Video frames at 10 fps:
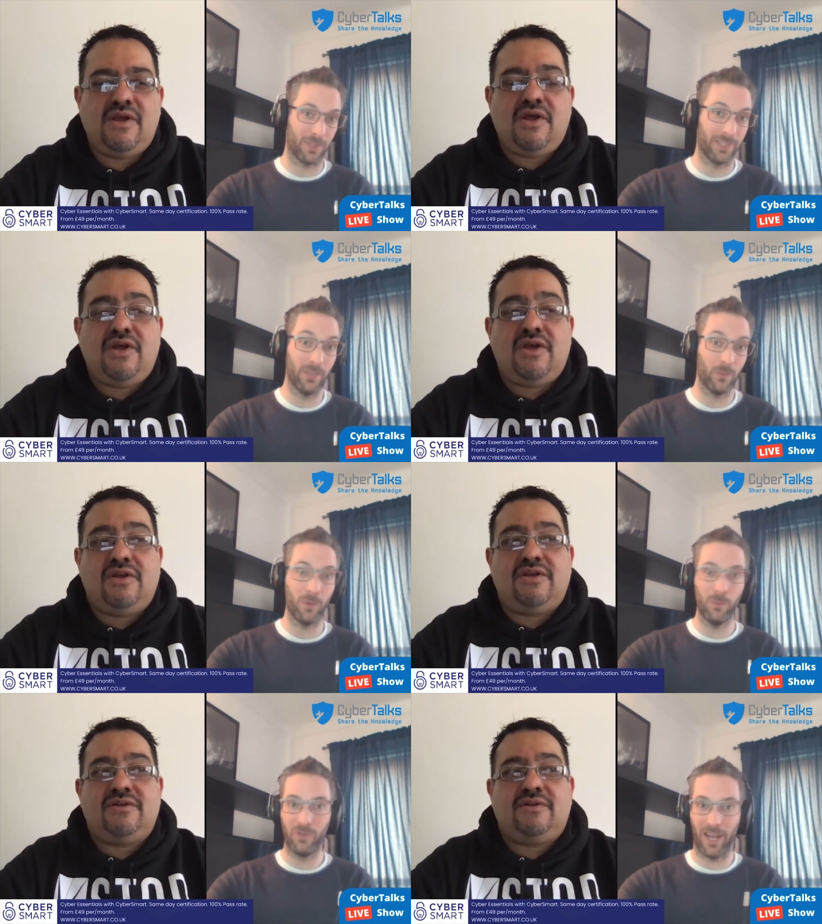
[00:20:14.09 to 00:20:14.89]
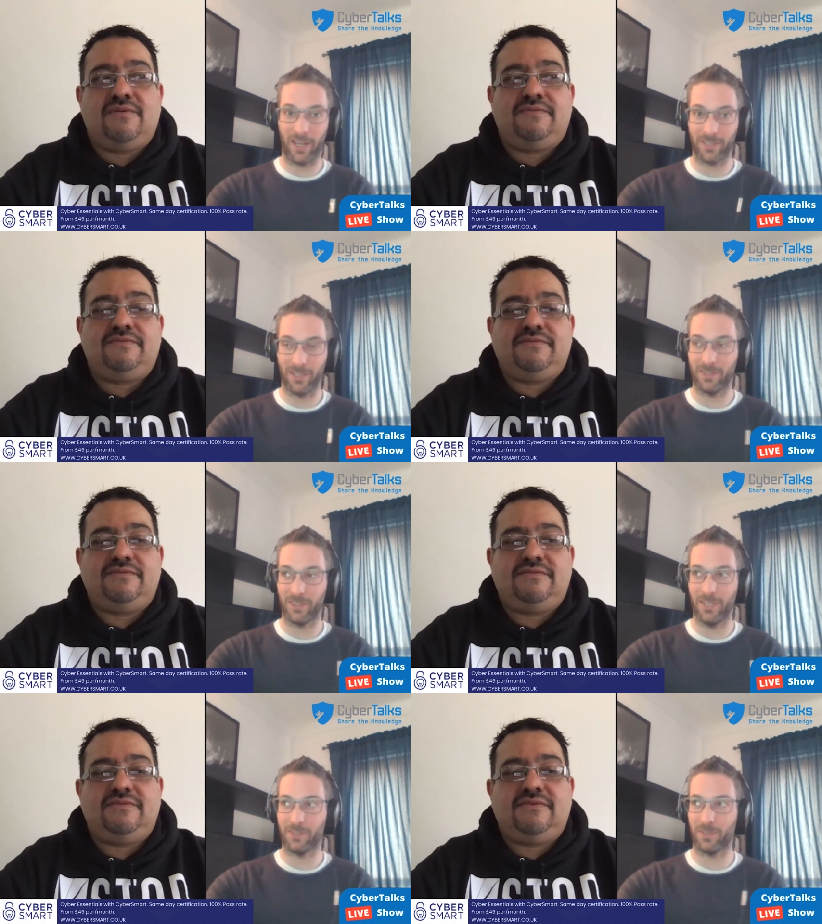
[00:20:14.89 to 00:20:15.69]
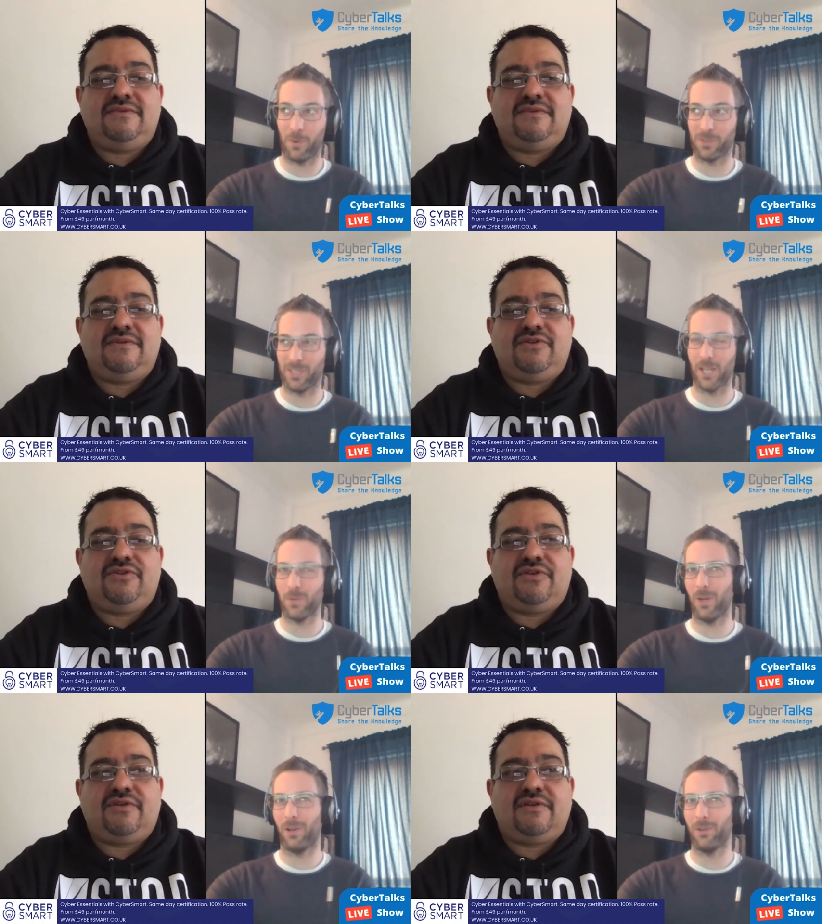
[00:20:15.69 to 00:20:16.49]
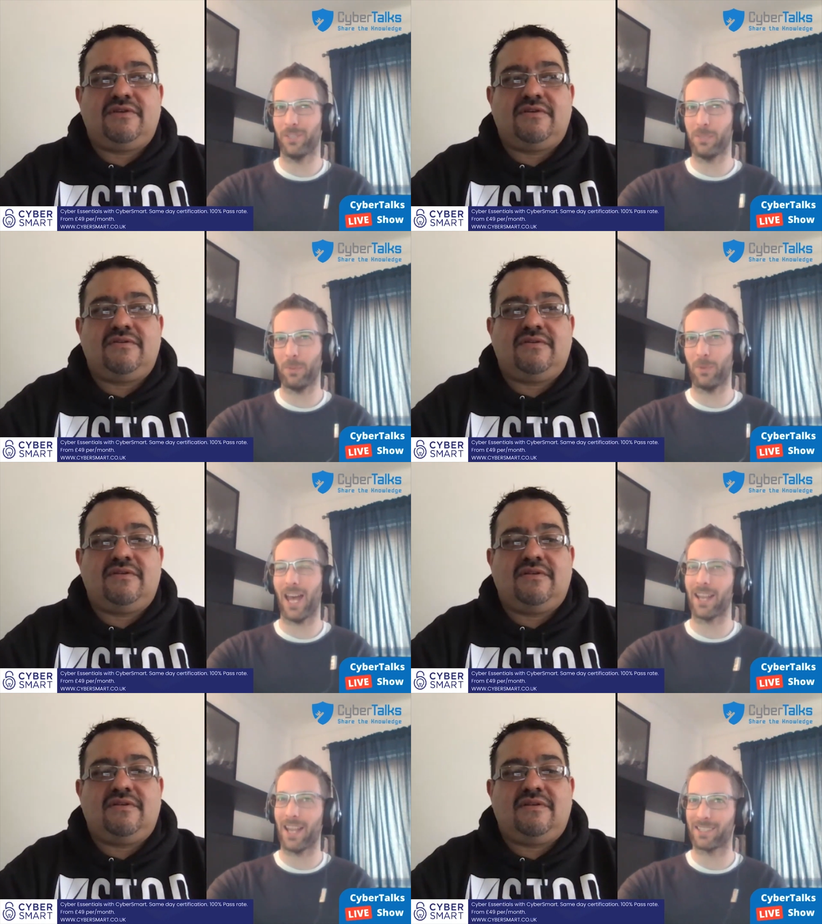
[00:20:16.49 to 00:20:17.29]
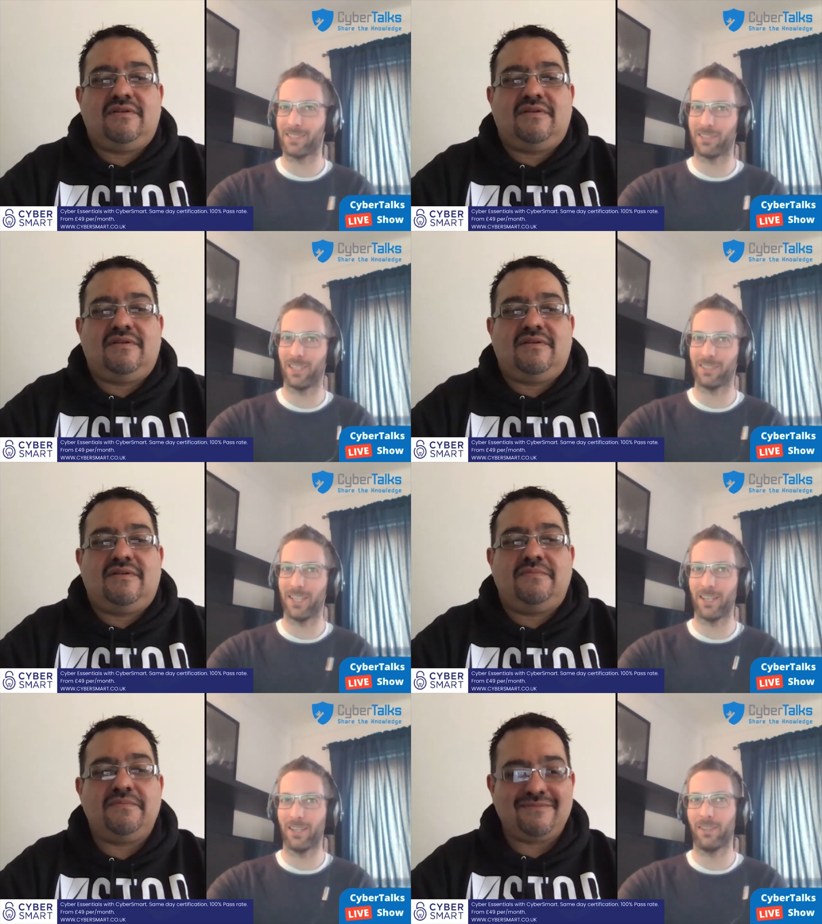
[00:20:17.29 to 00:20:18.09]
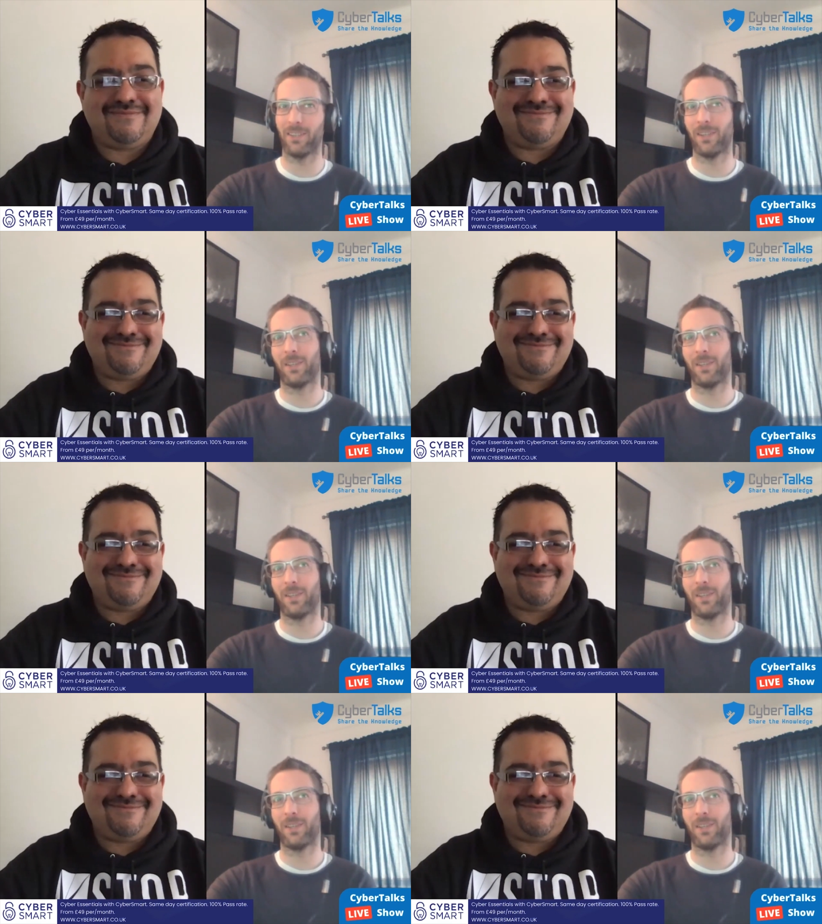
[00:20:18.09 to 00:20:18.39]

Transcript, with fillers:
Speaker 1: where they didn't remove access to this. So I was like, well, these people had access to this data,